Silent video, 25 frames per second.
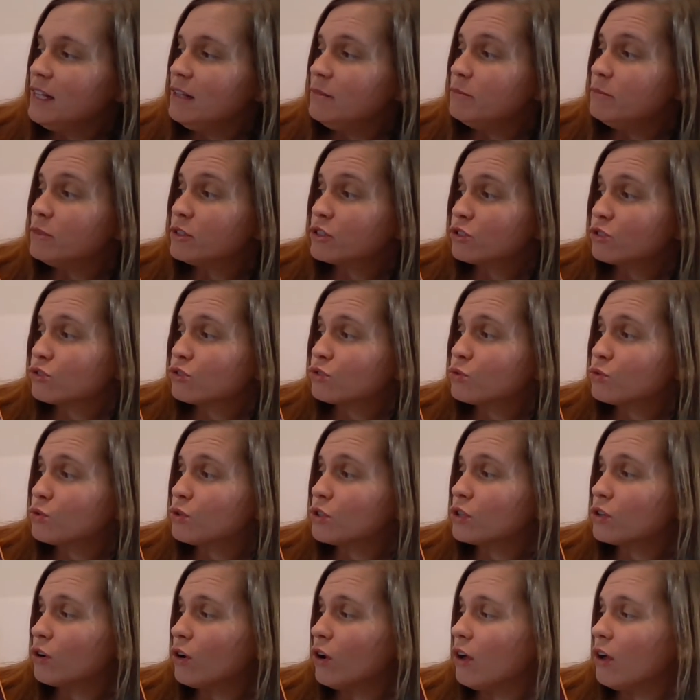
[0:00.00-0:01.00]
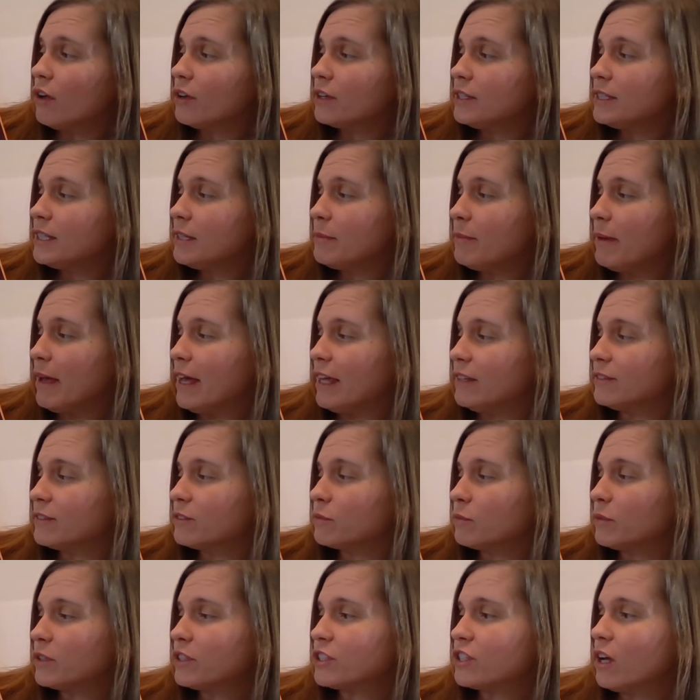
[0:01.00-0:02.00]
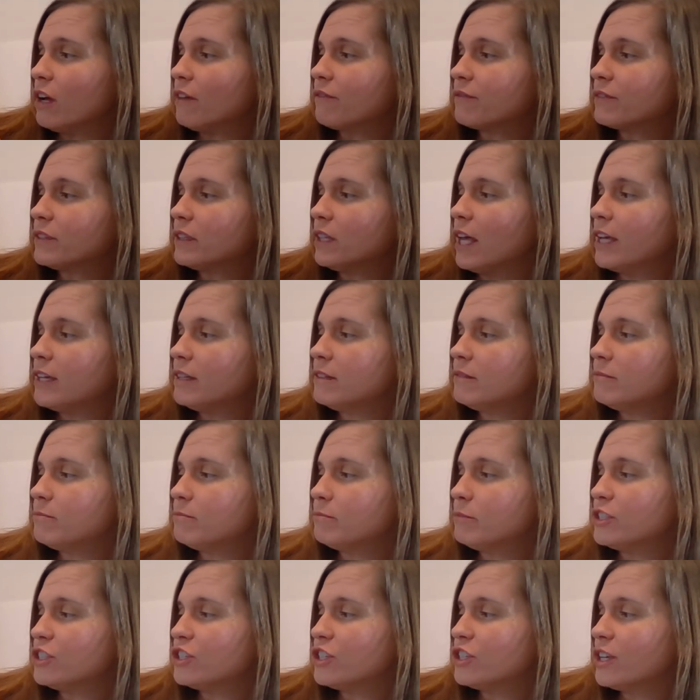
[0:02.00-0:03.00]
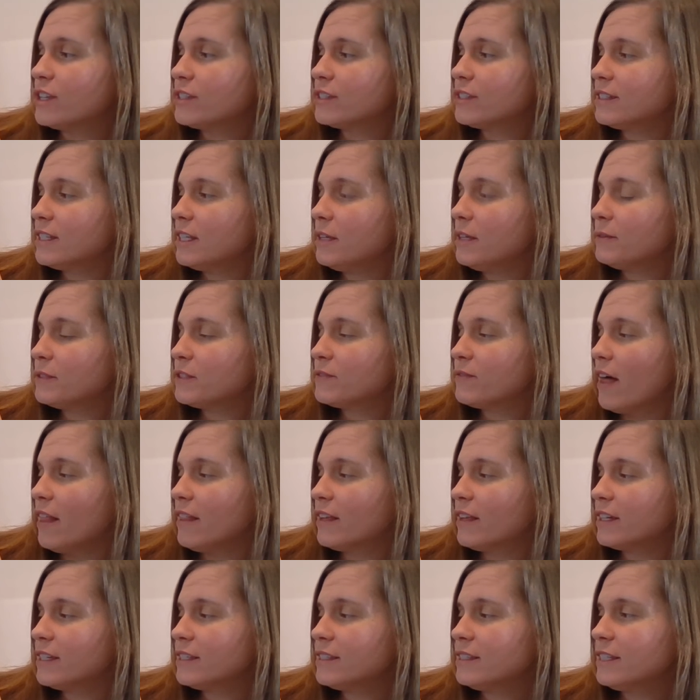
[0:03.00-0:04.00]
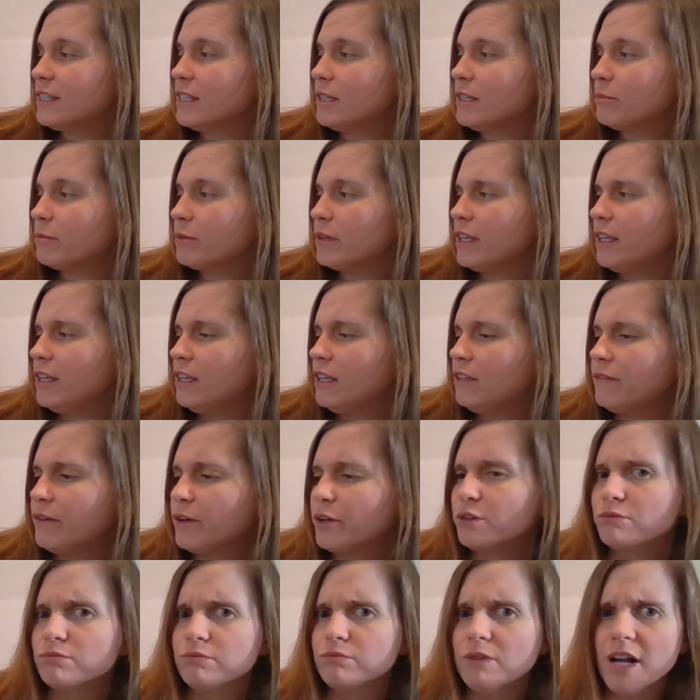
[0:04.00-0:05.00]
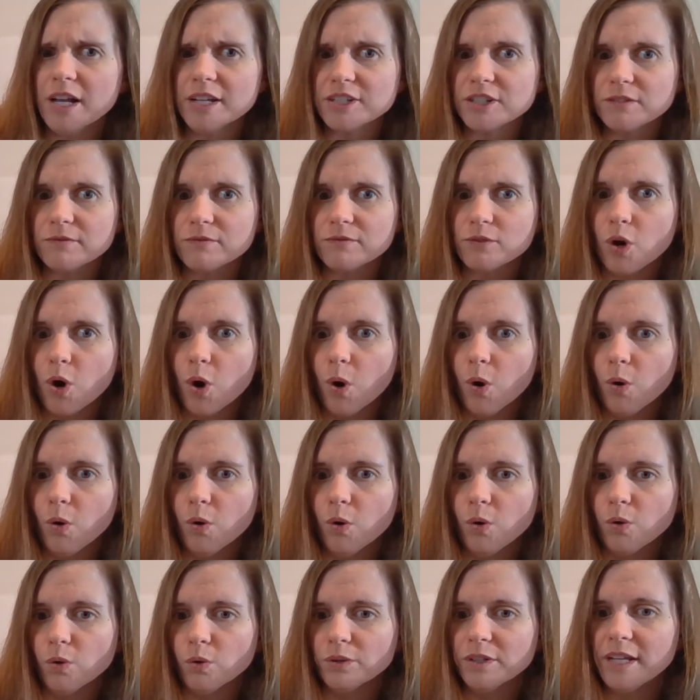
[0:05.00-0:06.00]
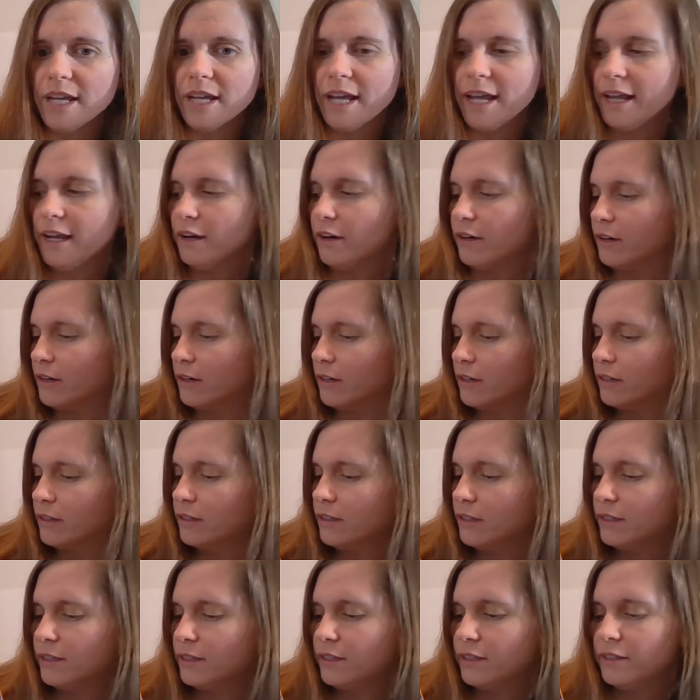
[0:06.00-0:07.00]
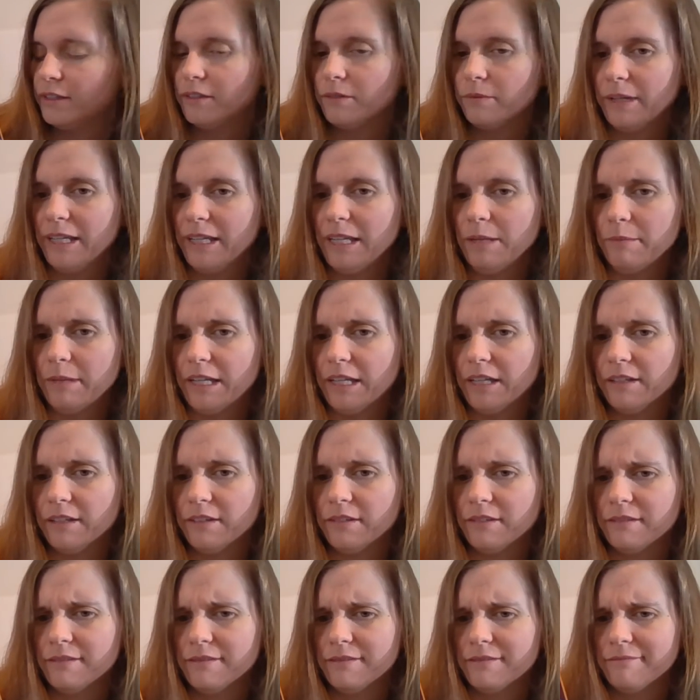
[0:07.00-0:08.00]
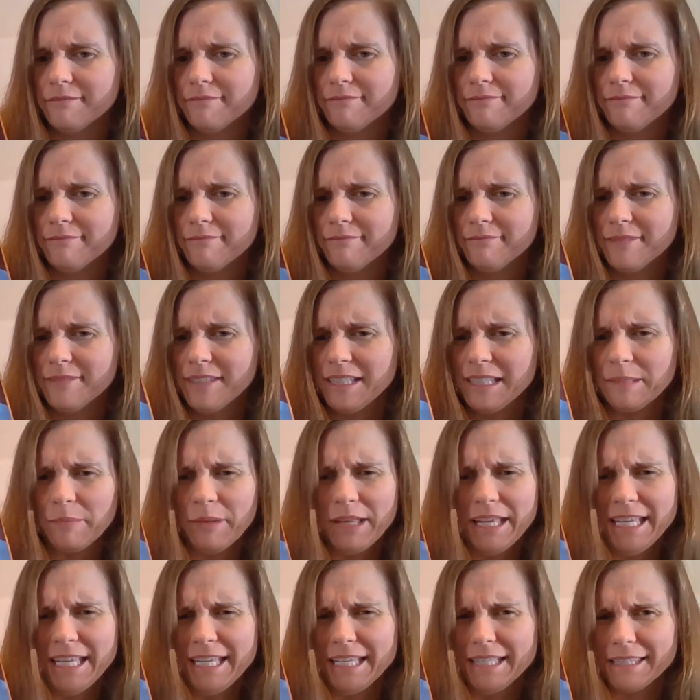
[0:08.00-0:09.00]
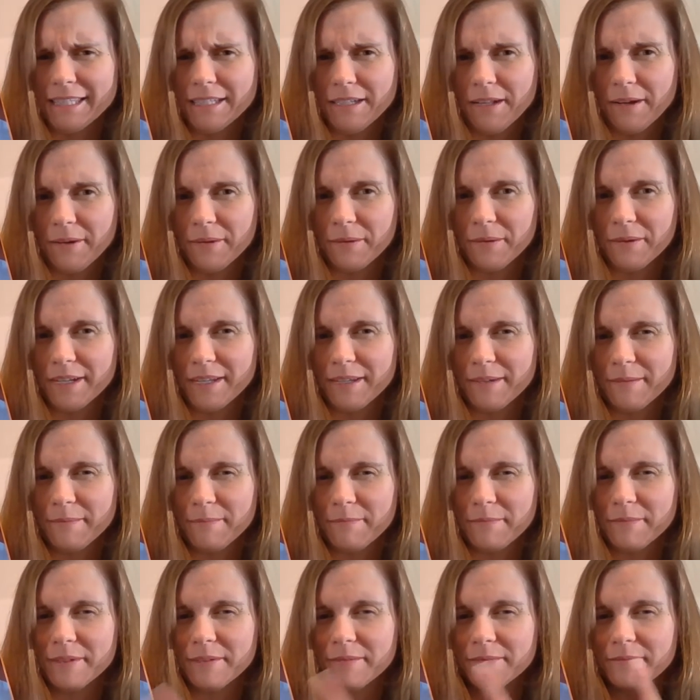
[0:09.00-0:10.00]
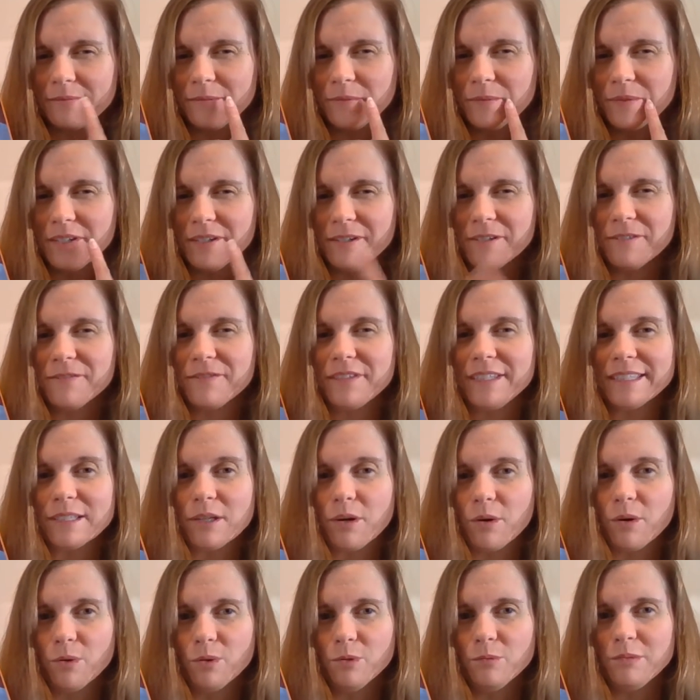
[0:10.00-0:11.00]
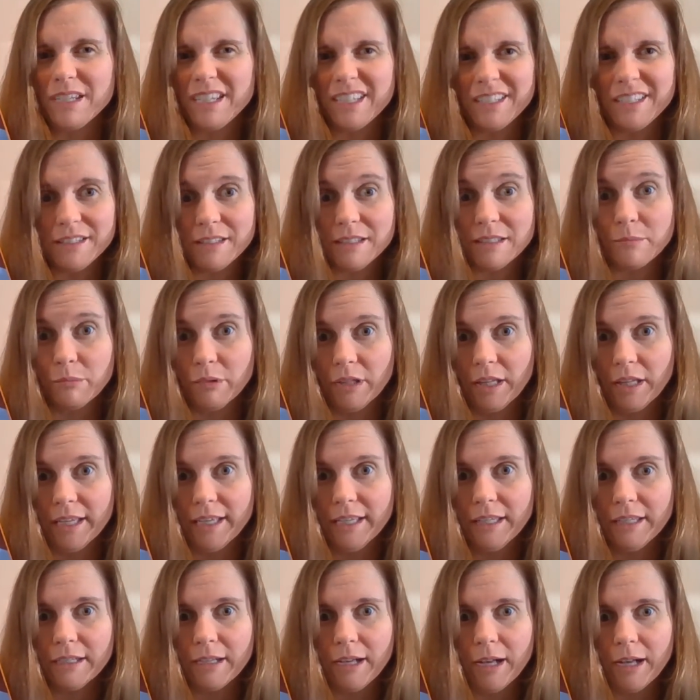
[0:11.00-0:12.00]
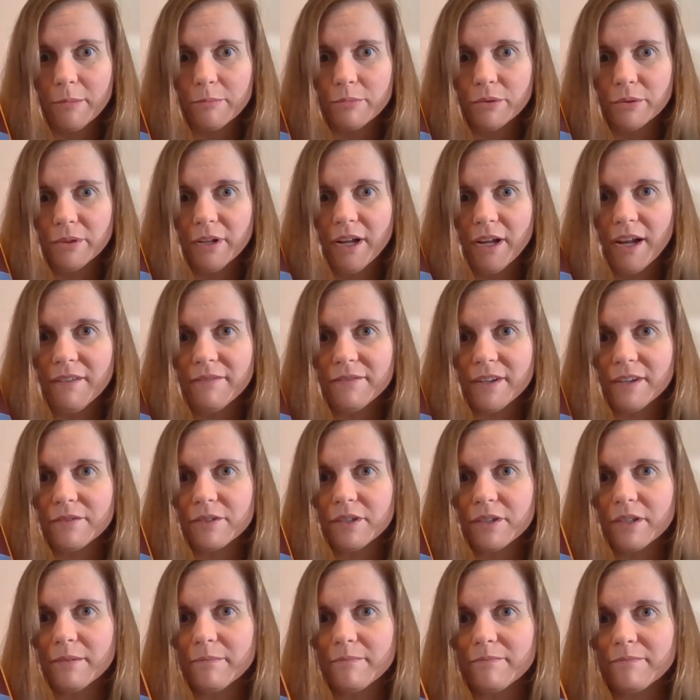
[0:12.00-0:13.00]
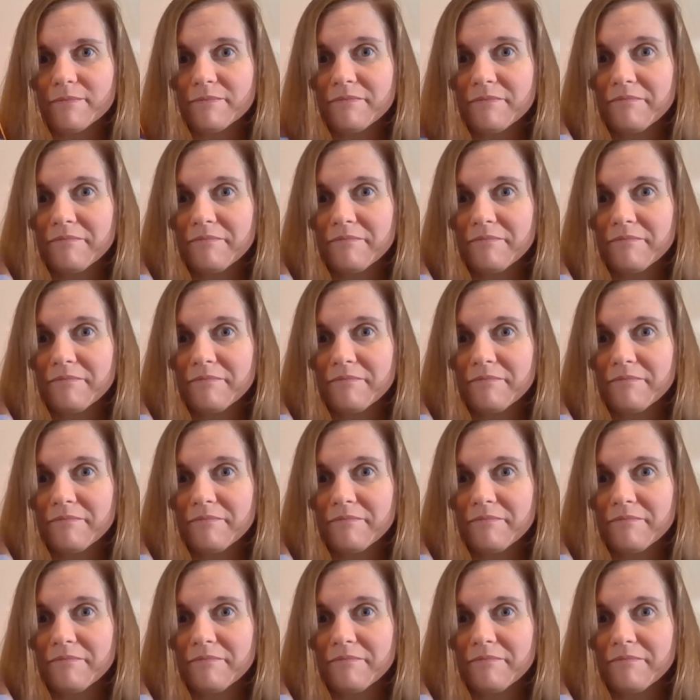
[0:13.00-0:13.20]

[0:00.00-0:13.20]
Mr. Snore crawled into bed and switched off the light. But just as he was falling asleep, he felt a rush of cold air. Wait a minute. His blanket's not on him. I wonder if he's cold because his blanket got pulled off of him.